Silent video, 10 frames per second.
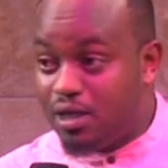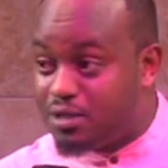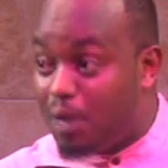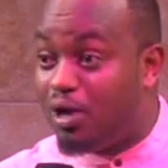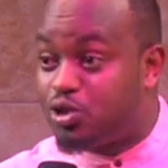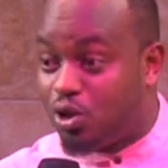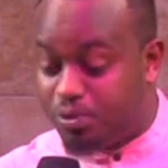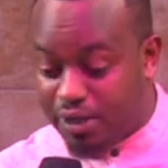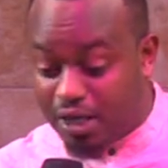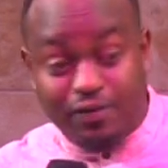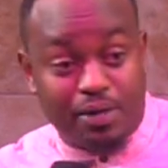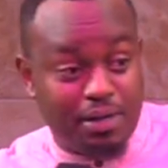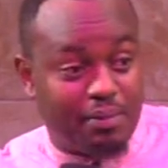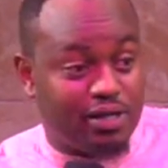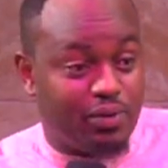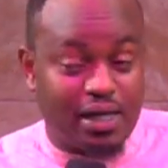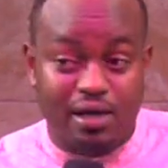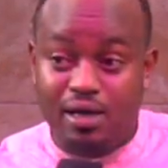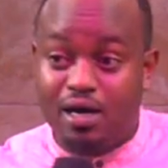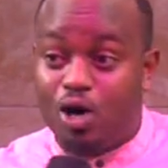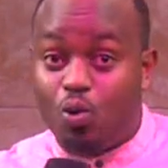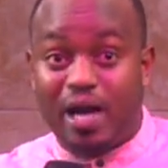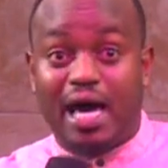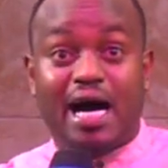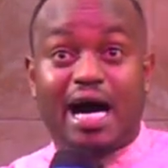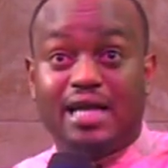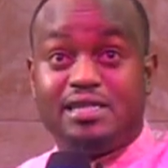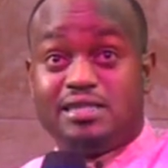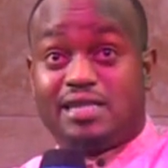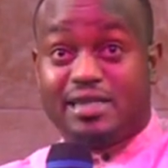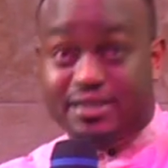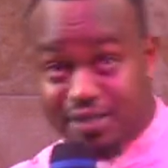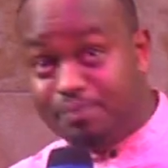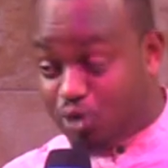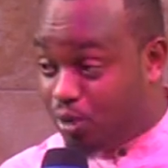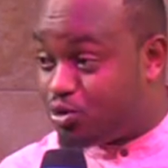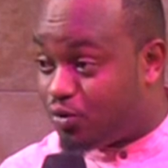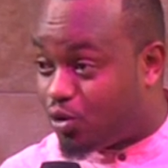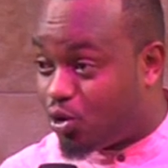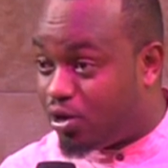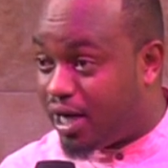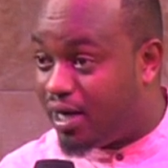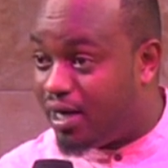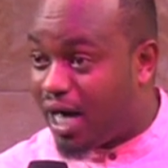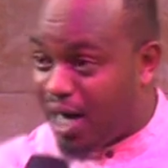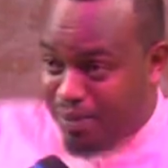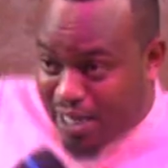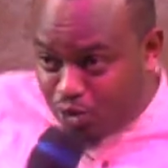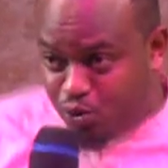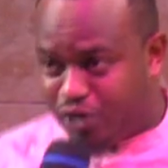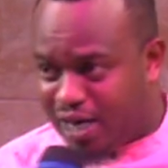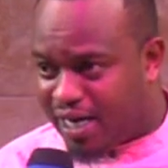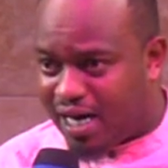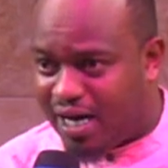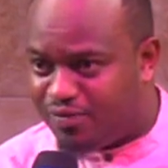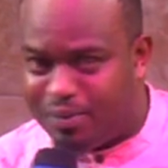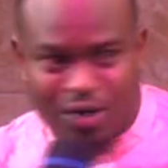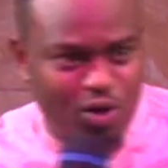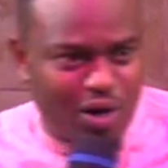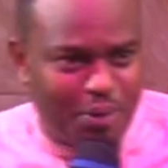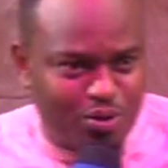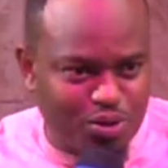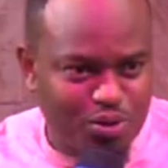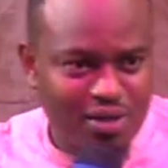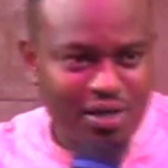Someone told me, even me by the way, when I heard these are the symptoms of corona, I began to feel like I have them. I don't know about you.